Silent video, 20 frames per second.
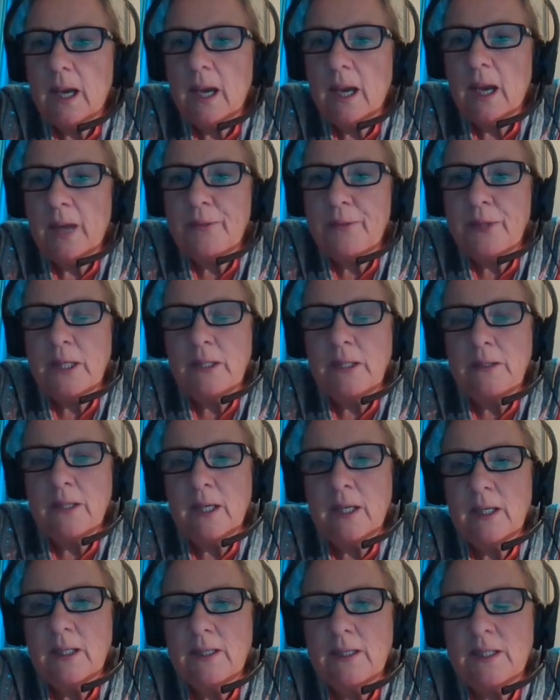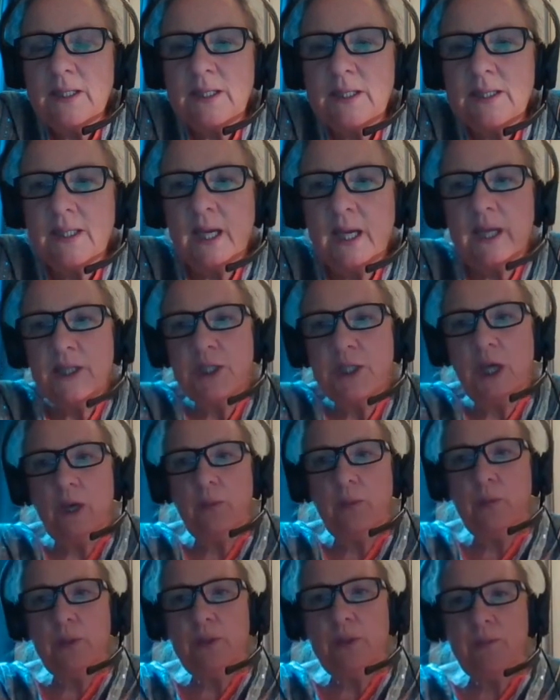I think that at this stage I
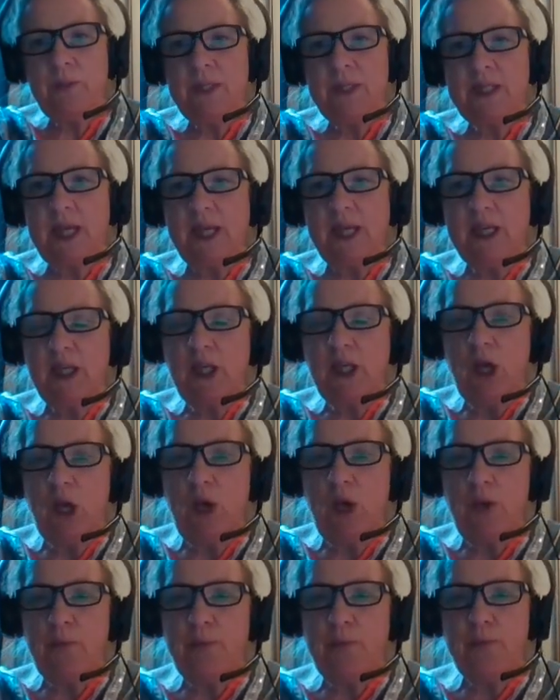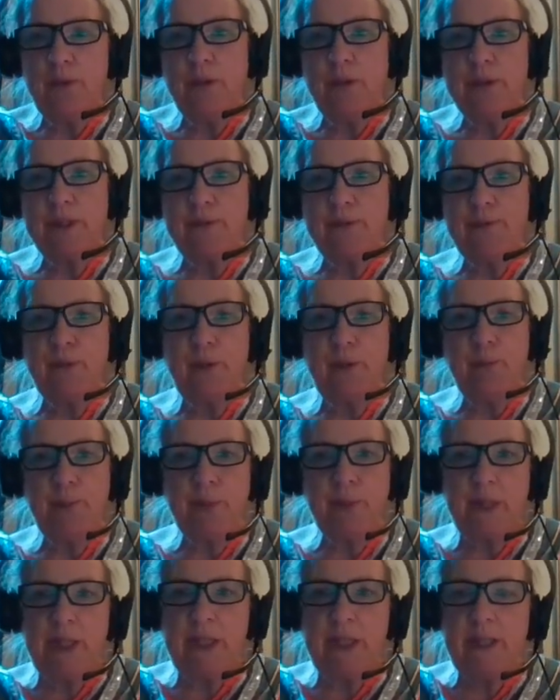wouldn't be taking home for a different
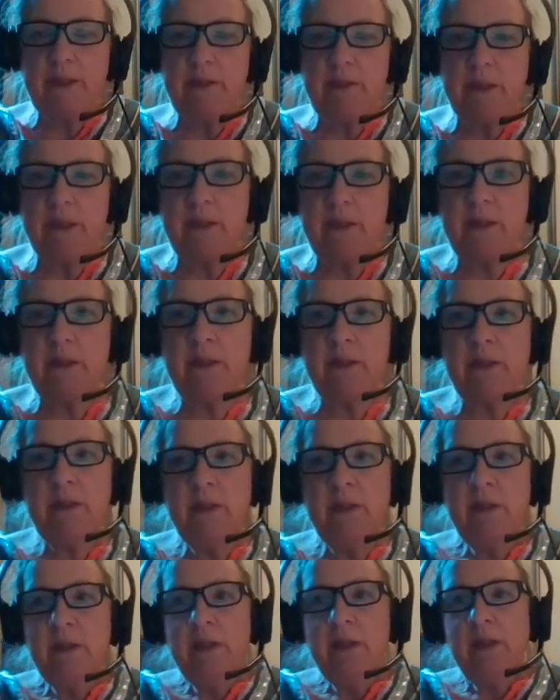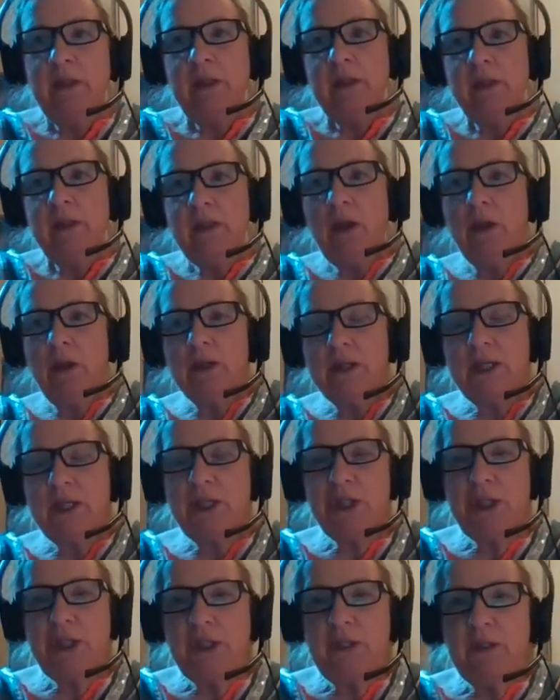breed the
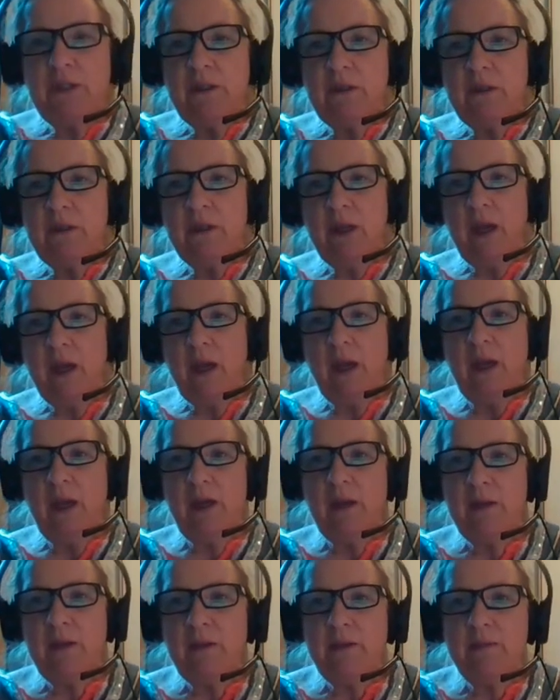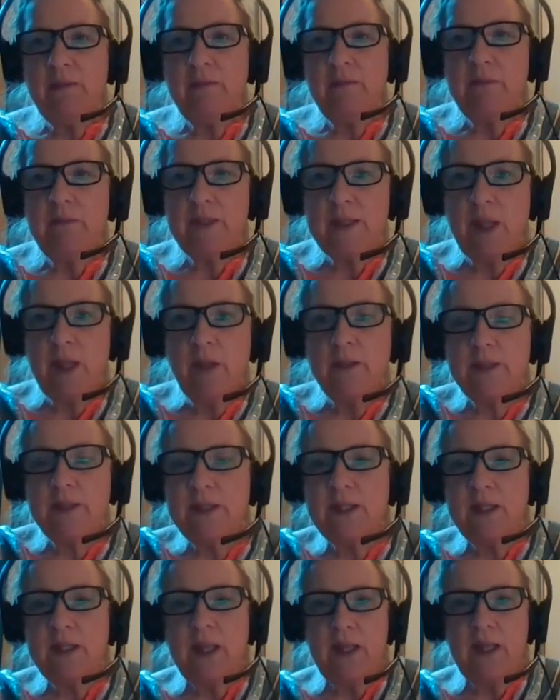cognition uh,
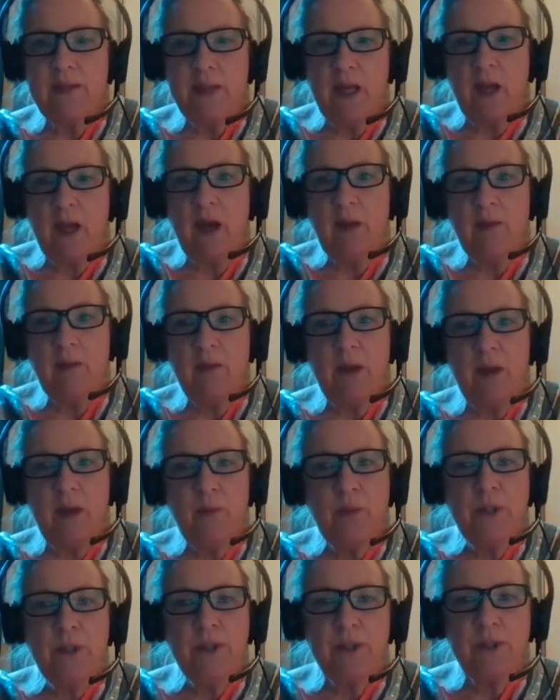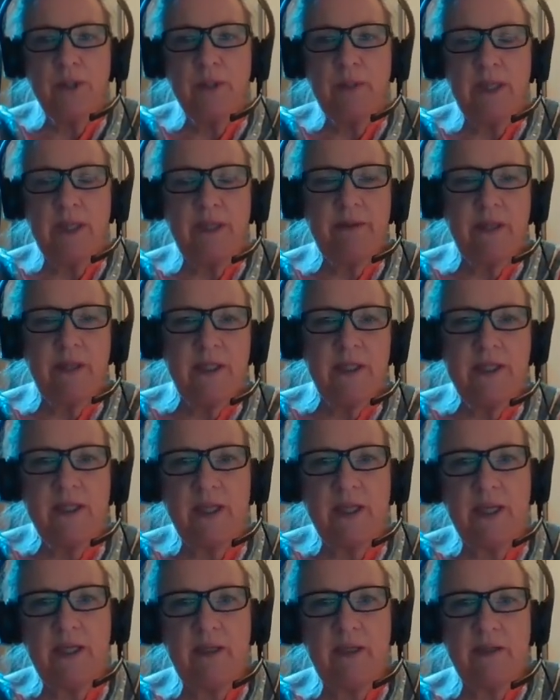results. That I, I wouldn't do anything
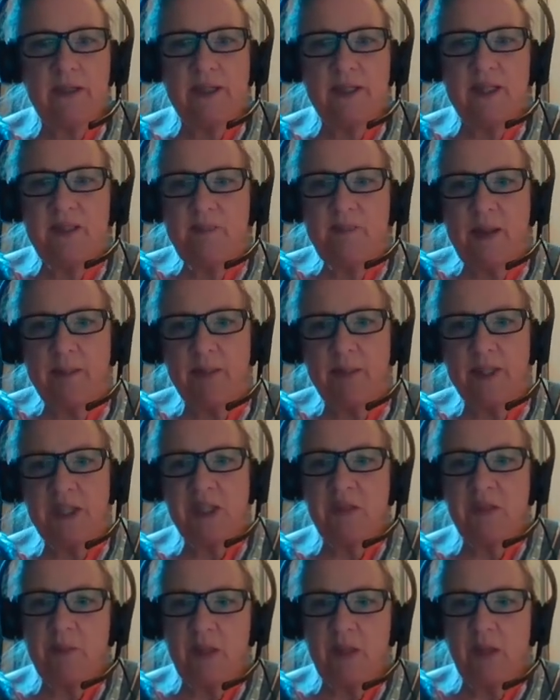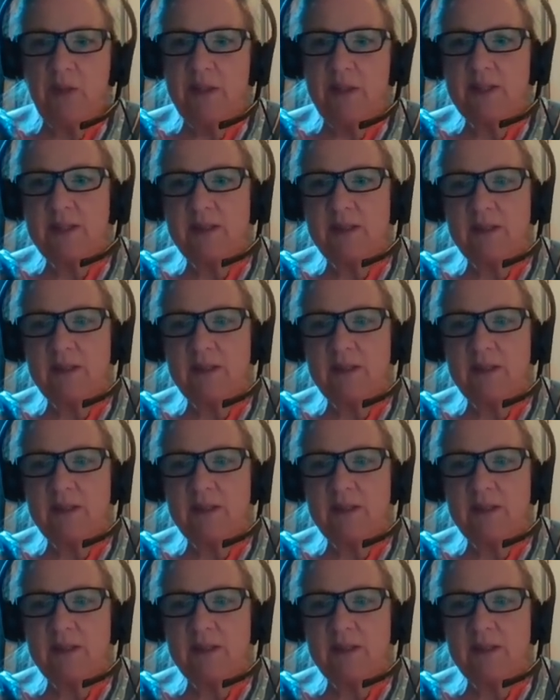until any of this is published, to be honest.